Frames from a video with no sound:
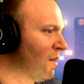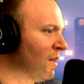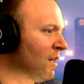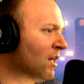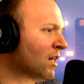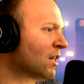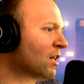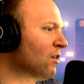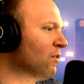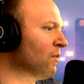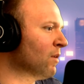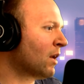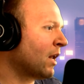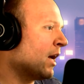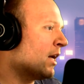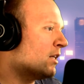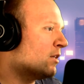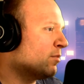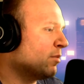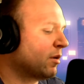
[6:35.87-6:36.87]
thing that
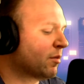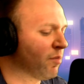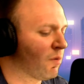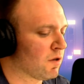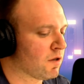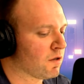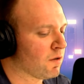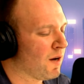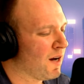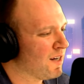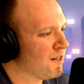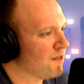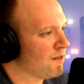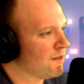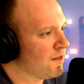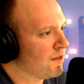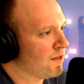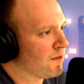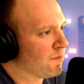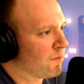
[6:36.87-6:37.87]
unites people. And so I
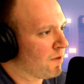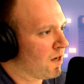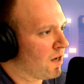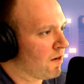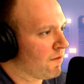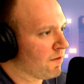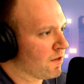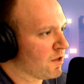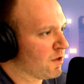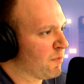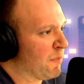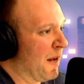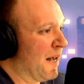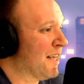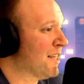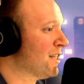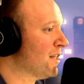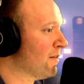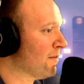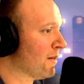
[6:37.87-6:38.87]
just see some kind of a
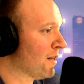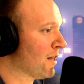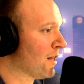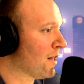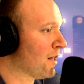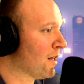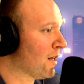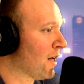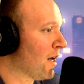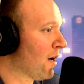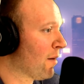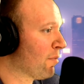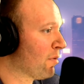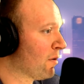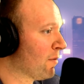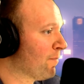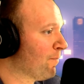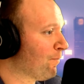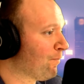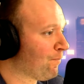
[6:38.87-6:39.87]
space event thing
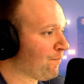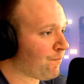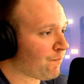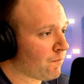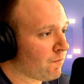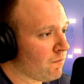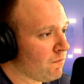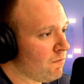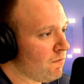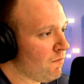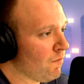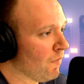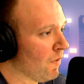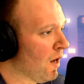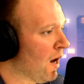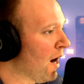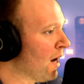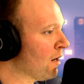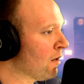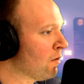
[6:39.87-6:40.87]
happen.
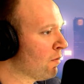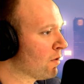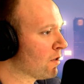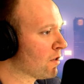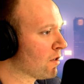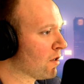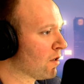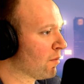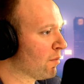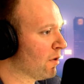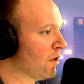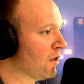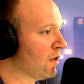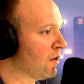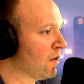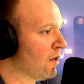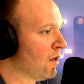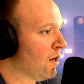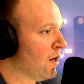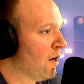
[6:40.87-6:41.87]
I don't know what it's going to
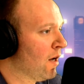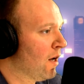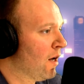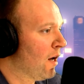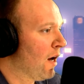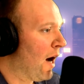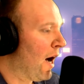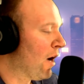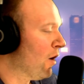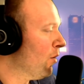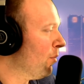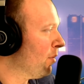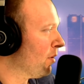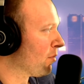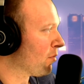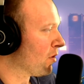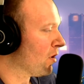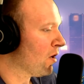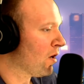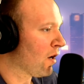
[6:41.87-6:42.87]
be. I hope
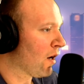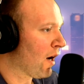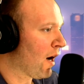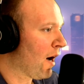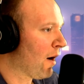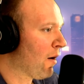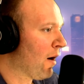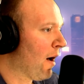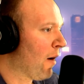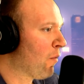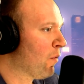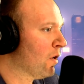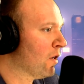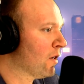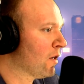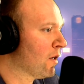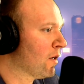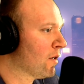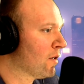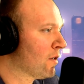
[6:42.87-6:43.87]
I'm wrong. I
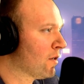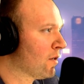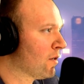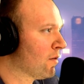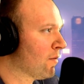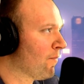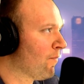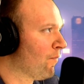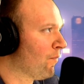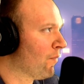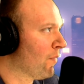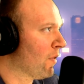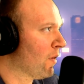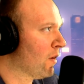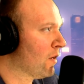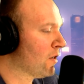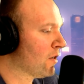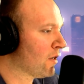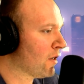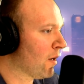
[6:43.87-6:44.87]
want this
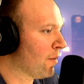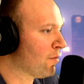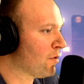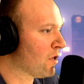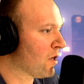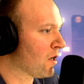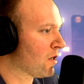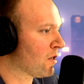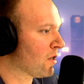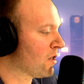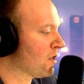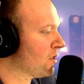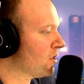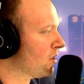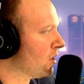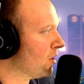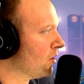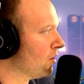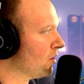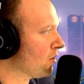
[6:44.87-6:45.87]
subject to
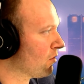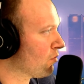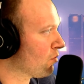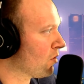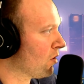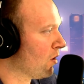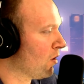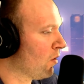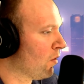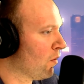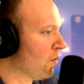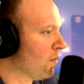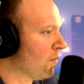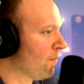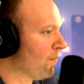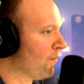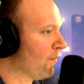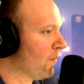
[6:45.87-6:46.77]
continue to grow.